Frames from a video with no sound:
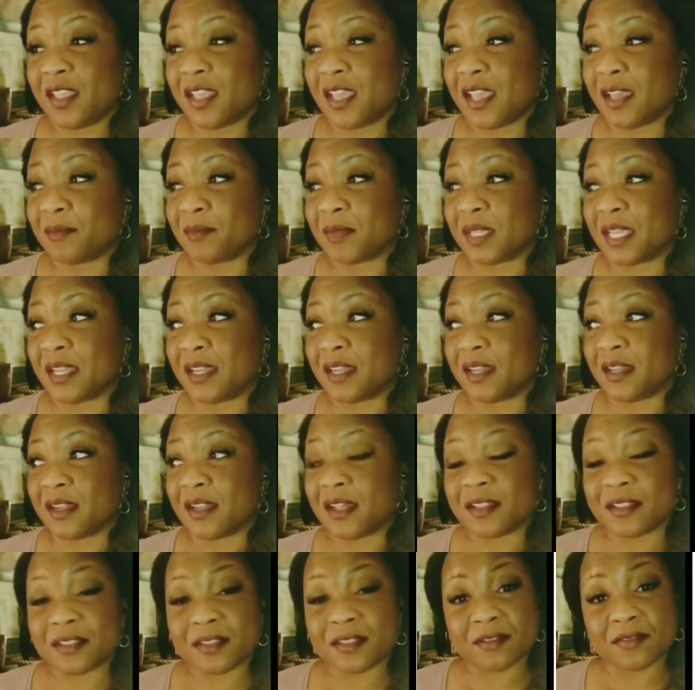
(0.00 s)
I'm getting
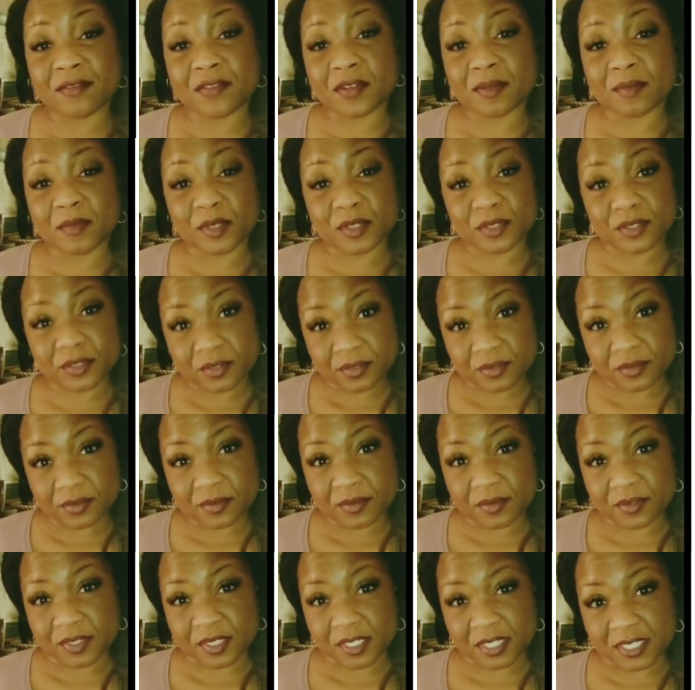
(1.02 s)
nothing from your
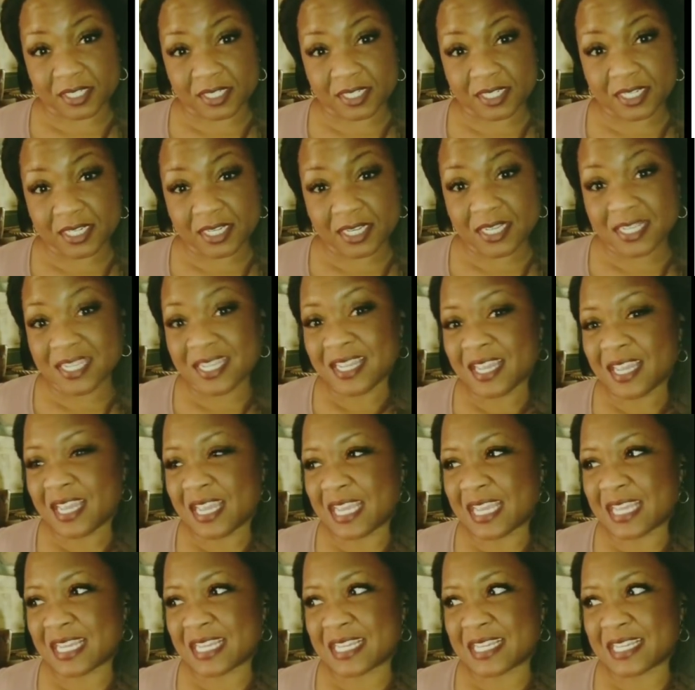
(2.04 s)
story.
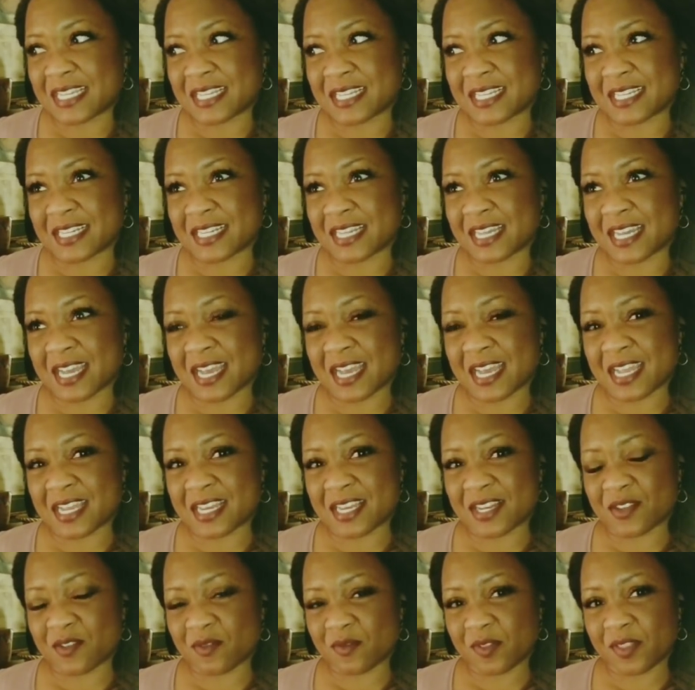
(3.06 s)
And I
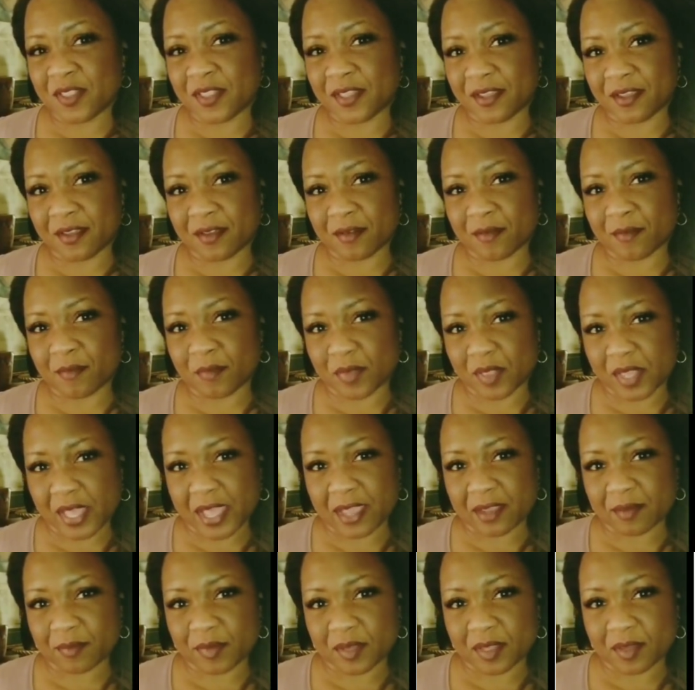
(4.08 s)
don't think
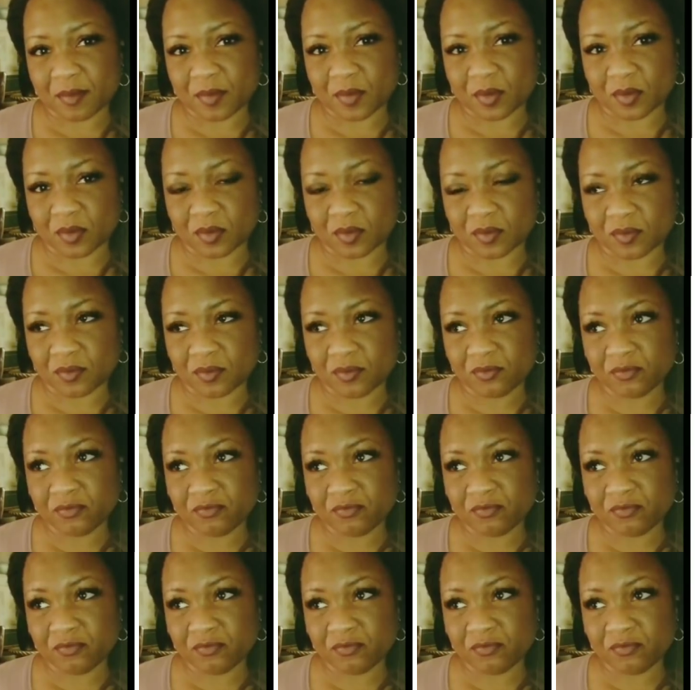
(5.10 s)
black people